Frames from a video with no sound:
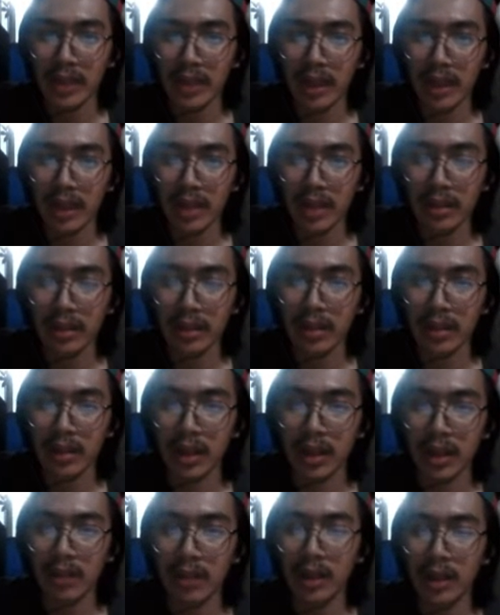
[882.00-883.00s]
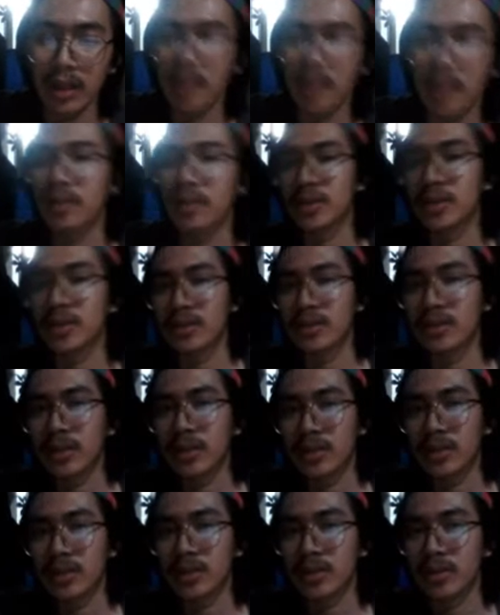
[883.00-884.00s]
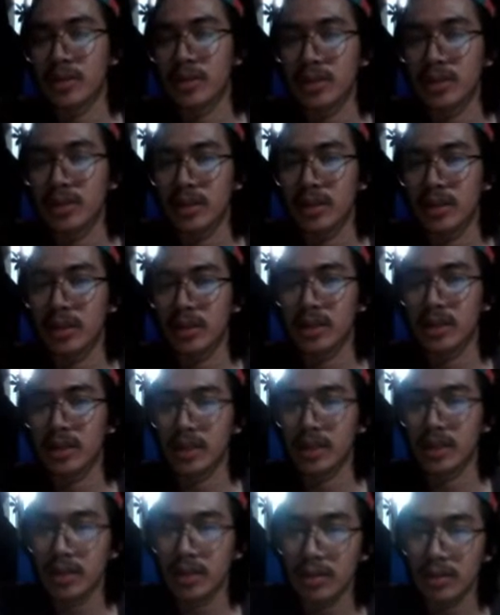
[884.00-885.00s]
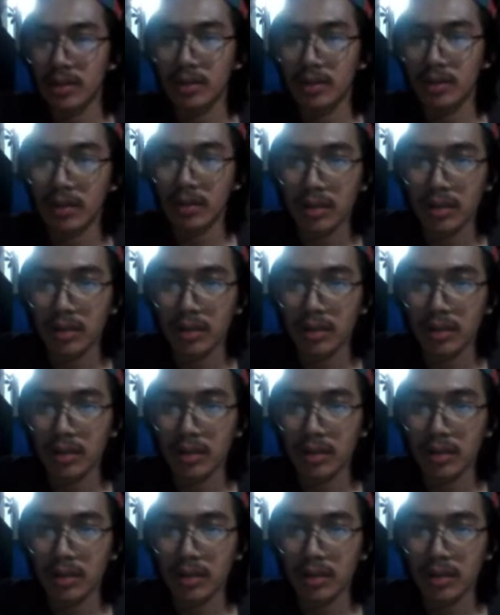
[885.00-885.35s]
and I also want to store 0.